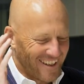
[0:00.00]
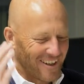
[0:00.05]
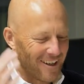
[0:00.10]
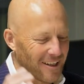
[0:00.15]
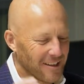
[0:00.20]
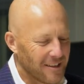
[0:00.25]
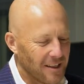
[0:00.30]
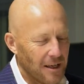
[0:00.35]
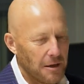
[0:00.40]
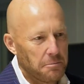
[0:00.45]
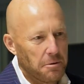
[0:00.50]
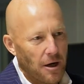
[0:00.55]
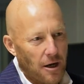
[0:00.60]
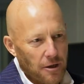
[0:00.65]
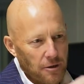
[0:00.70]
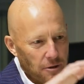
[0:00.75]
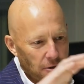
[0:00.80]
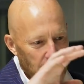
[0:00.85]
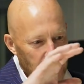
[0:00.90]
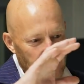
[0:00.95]
idea, but
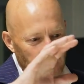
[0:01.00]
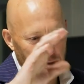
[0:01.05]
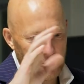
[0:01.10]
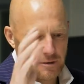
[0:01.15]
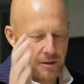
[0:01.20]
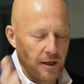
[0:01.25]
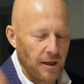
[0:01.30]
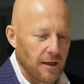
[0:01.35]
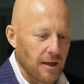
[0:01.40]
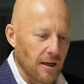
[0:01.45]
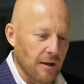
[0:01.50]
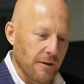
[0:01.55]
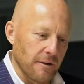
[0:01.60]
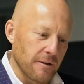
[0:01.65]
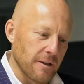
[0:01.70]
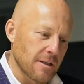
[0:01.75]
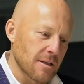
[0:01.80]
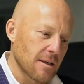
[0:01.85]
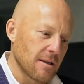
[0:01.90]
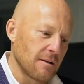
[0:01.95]
are you sort of thinking
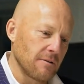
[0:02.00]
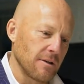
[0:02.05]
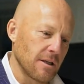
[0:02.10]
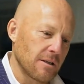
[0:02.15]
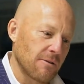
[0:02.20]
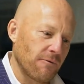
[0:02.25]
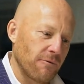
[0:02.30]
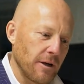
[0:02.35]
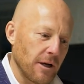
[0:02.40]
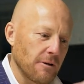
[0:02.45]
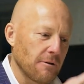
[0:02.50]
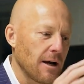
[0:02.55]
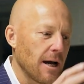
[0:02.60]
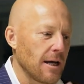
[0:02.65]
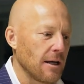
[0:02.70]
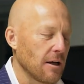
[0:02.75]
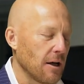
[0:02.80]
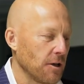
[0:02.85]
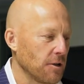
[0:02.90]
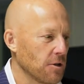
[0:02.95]
of this figure
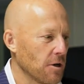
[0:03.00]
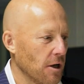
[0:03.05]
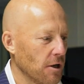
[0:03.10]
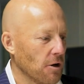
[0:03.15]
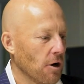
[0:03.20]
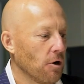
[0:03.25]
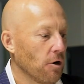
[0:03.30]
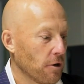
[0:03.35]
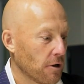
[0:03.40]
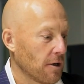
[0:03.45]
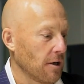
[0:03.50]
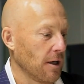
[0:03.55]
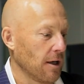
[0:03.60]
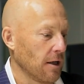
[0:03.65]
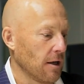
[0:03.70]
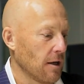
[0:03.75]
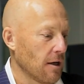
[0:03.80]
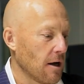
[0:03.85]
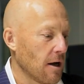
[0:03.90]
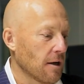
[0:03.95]
eight and
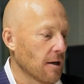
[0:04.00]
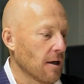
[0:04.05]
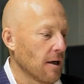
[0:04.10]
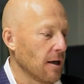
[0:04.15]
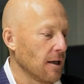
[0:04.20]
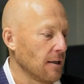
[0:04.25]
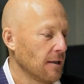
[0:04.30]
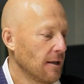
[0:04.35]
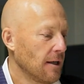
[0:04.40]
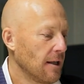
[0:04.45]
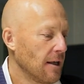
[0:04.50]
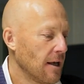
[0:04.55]
looking at, okay,